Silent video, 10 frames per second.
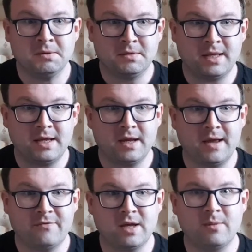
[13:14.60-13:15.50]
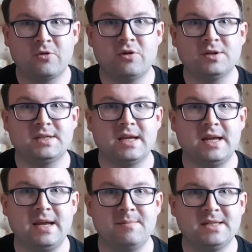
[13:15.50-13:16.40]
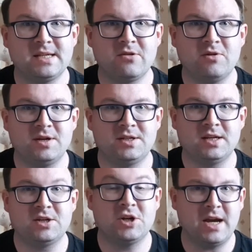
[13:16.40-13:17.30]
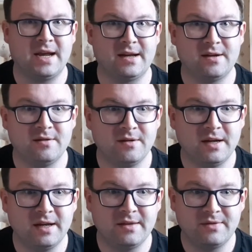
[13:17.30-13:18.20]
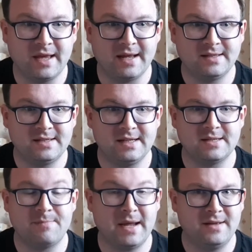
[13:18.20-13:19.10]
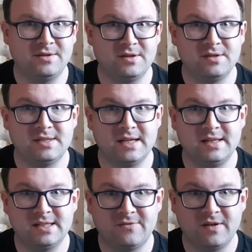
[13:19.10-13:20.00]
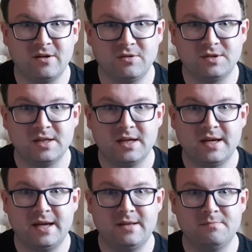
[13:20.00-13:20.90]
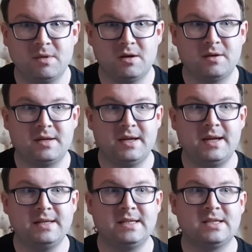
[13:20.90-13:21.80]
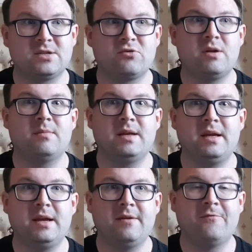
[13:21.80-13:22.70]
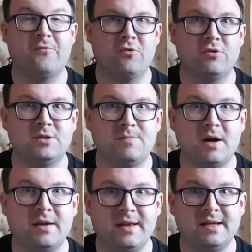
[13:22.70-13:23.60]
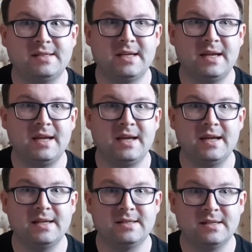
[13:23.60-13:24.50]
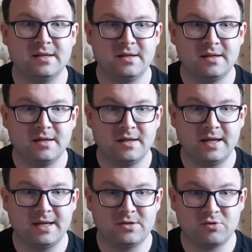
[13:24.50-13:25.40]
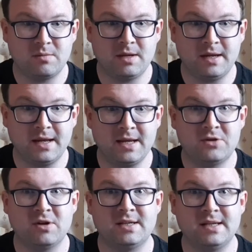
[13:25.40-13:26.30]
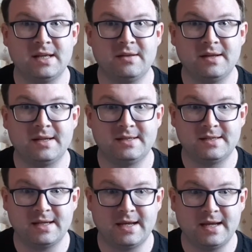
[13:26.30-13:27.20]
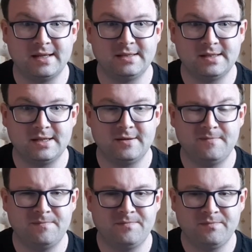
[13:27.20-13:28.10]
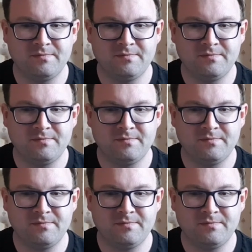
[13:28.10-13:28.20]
they have come across a mysterious shack that is abandoned in this field. And Mark is extremely enthralled by this. He is extremely interested in this. And